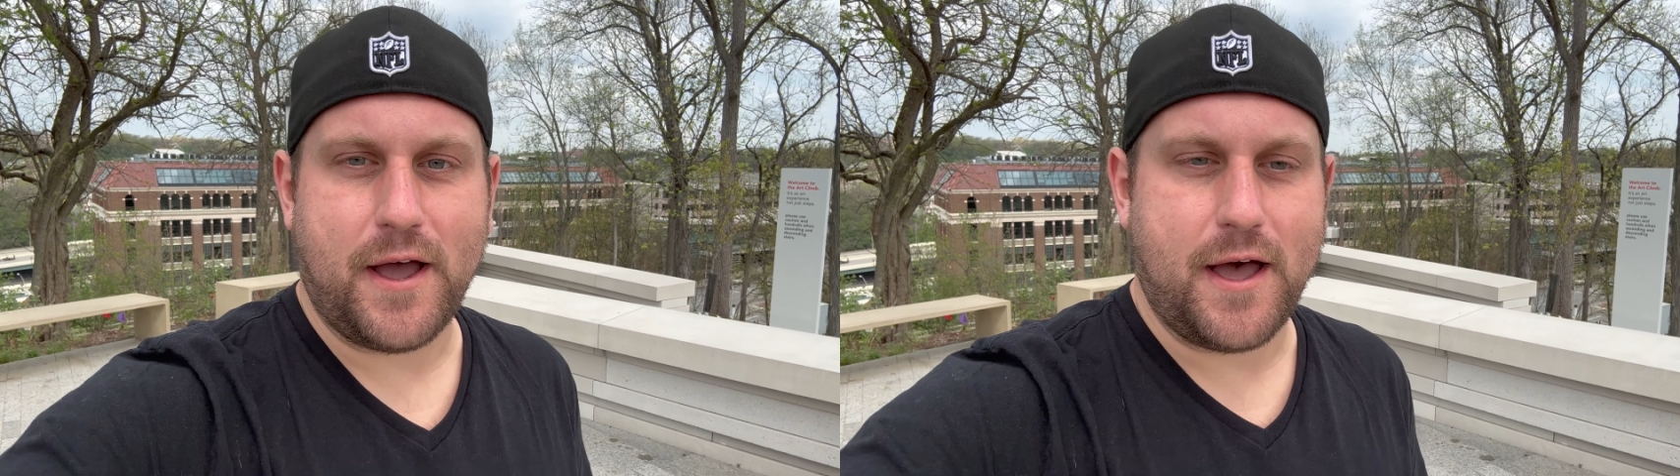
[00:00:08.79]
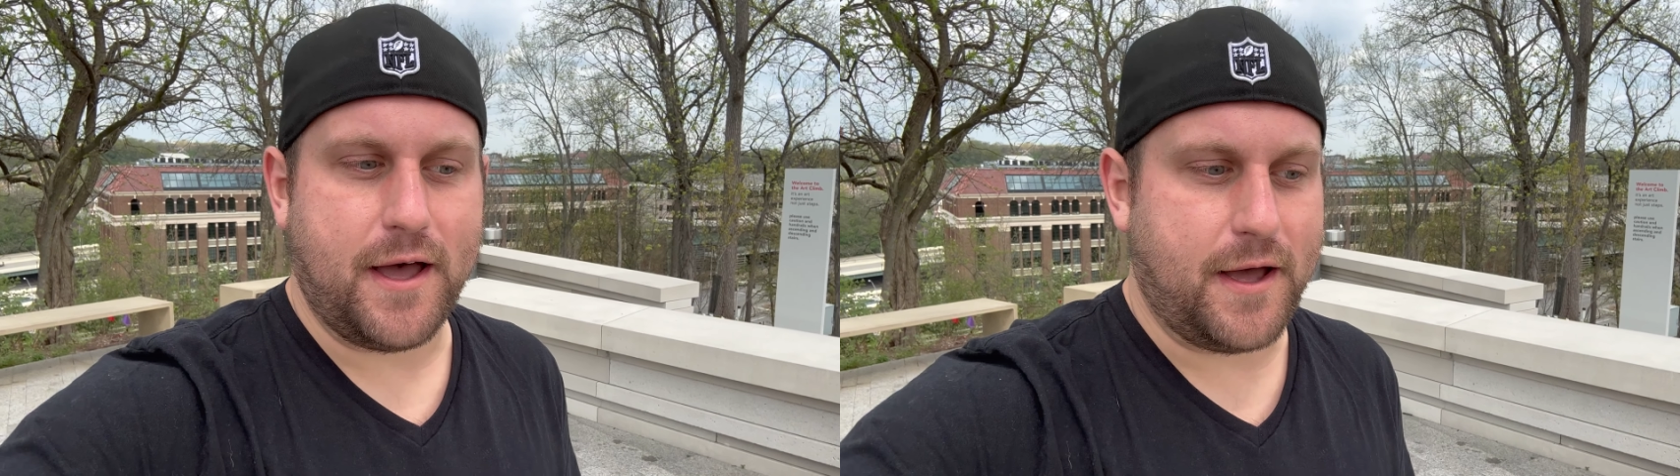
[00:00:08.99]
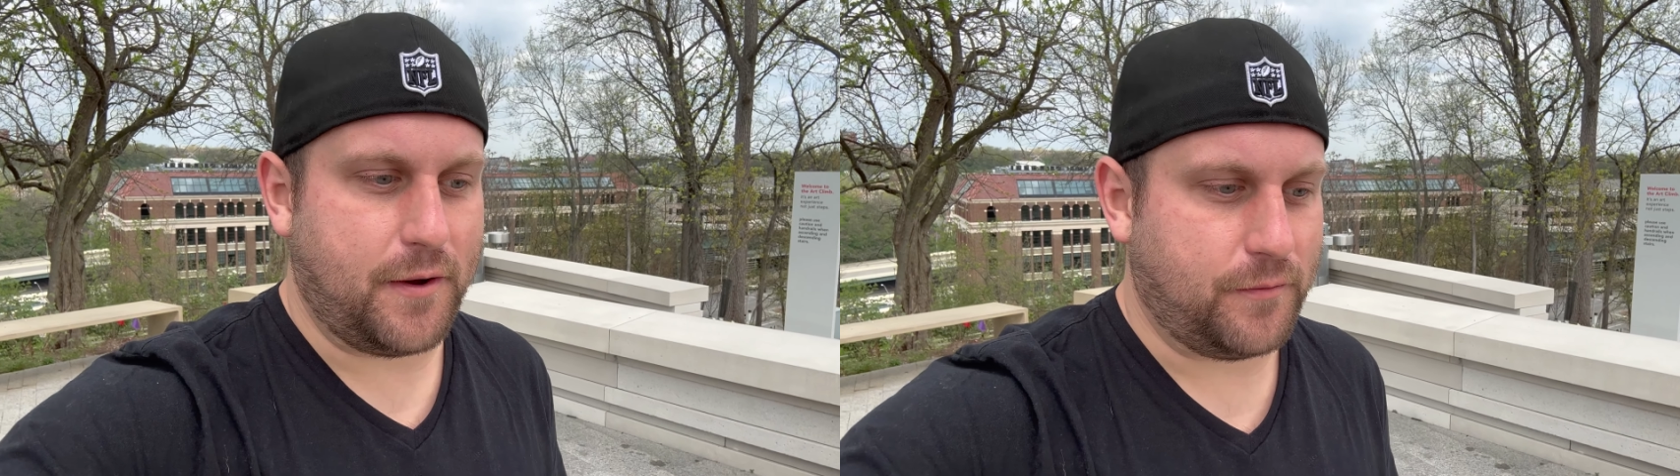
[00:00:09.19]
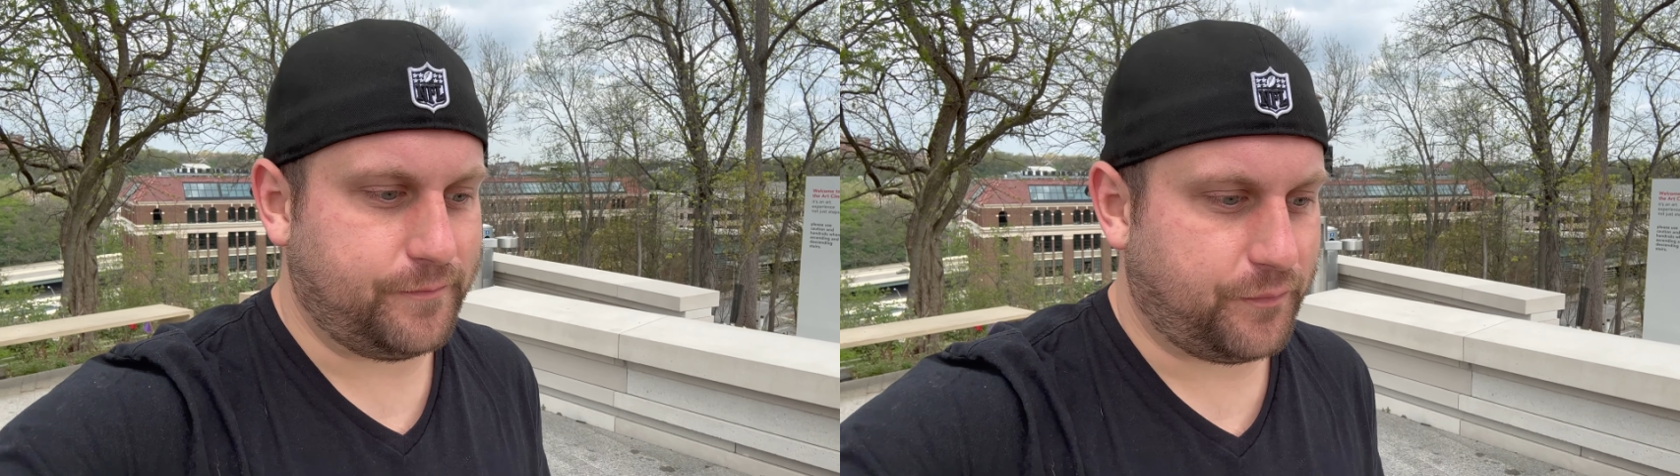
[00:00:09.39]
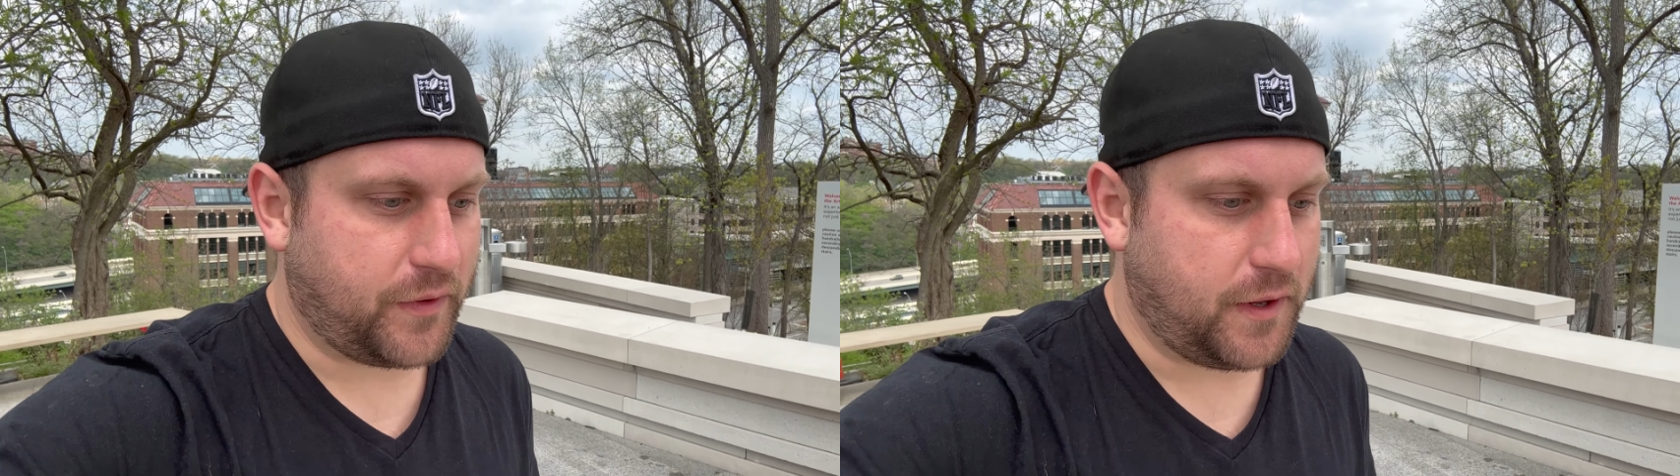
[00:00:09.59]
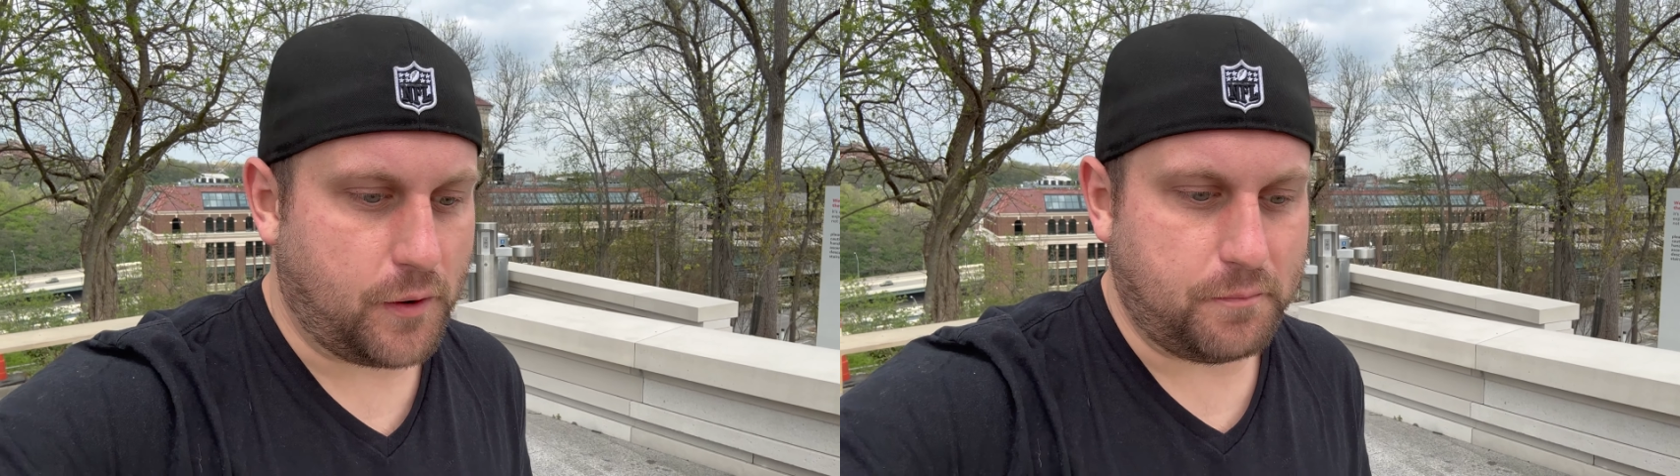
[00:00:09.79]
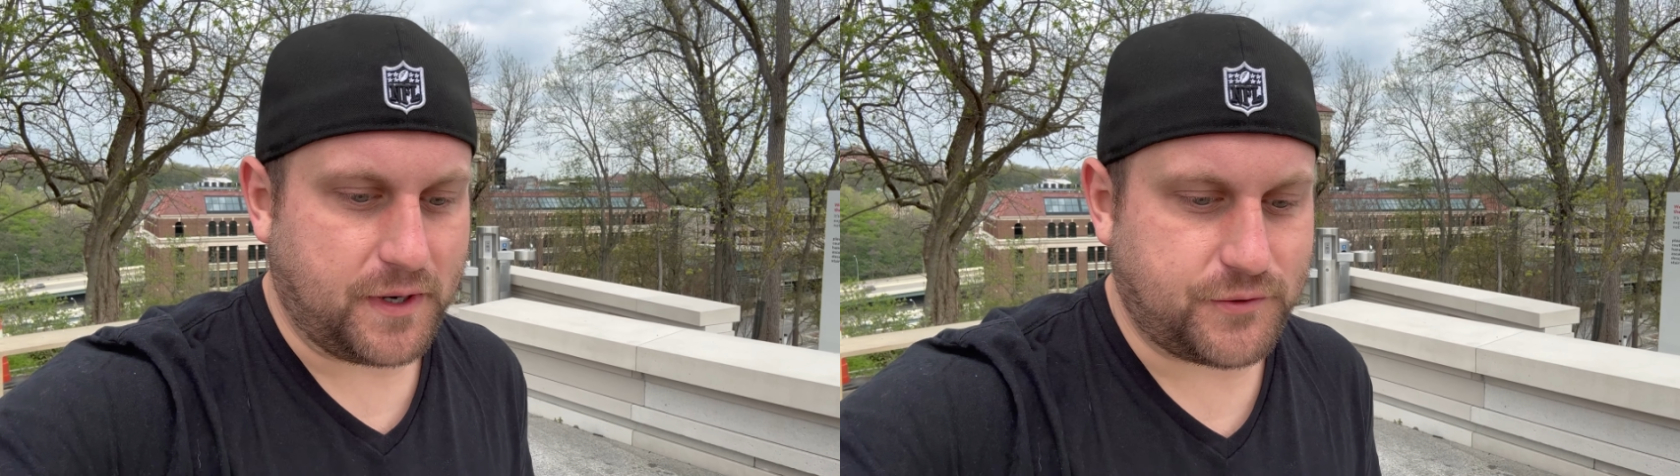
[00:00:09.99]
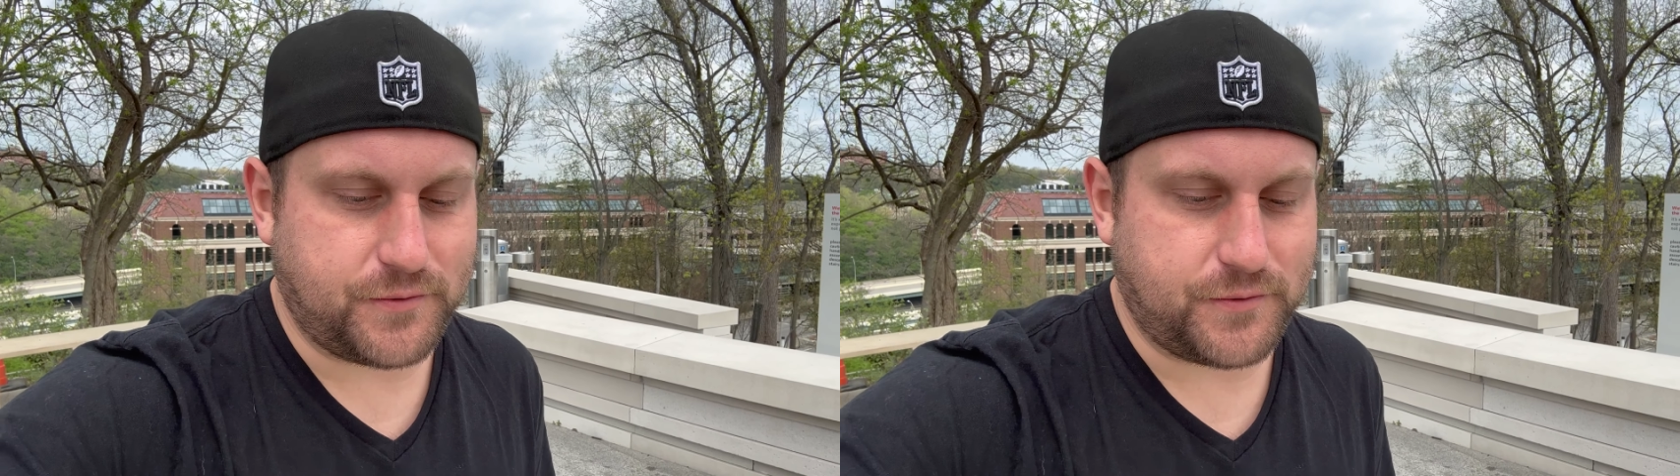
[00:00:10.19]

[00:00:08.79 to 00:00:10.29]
I've been